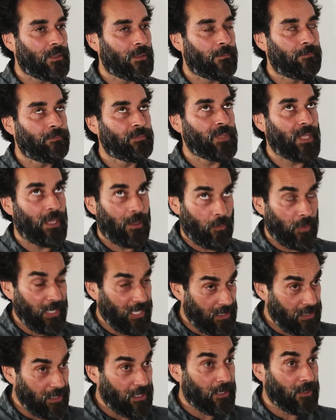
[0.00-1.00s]
um, yeah,
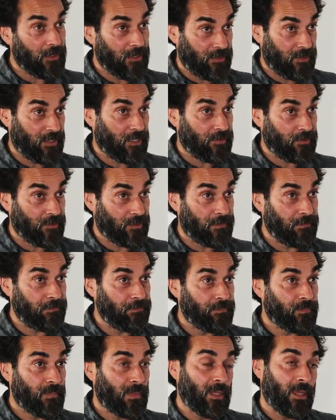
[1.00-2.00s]
weekly yoga session.
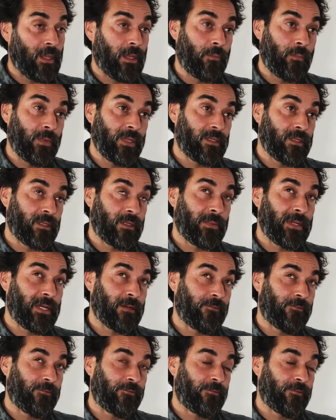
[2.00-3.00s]
Yeah. And we did
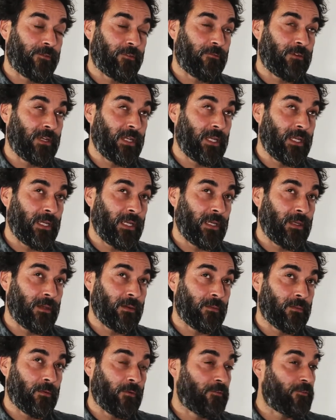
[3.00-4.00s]
about
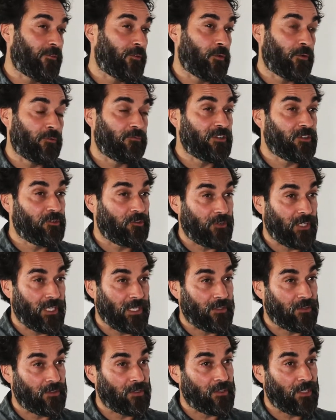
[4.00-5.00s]
three or four
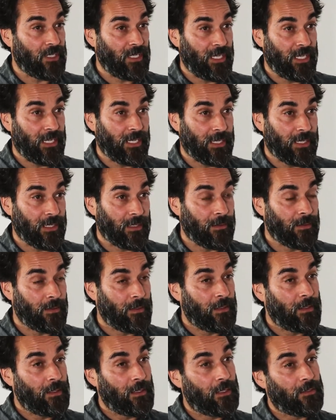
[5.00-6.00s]
retreats a year.
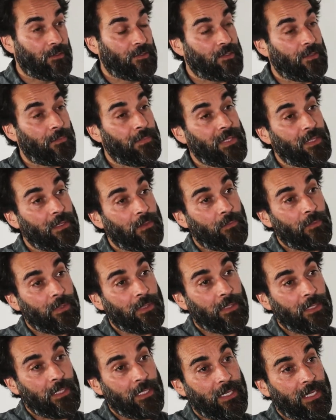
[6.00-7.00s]
And some of them
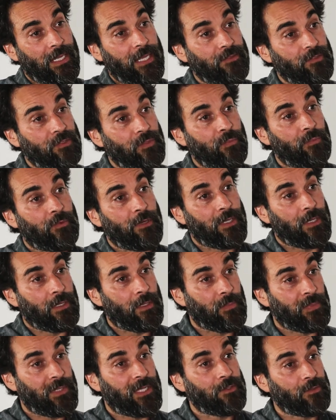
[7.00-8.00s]
were in Glastonbury
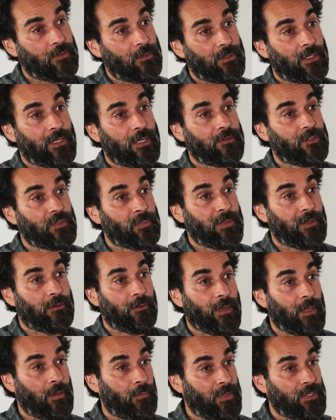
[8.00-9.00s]
at a place called Earth
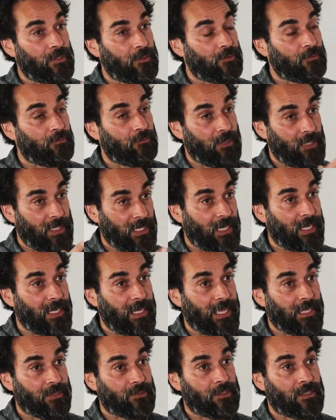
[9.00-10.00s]
Spirit, and we just really
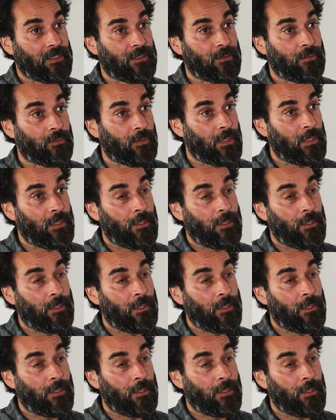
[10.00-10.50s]
connected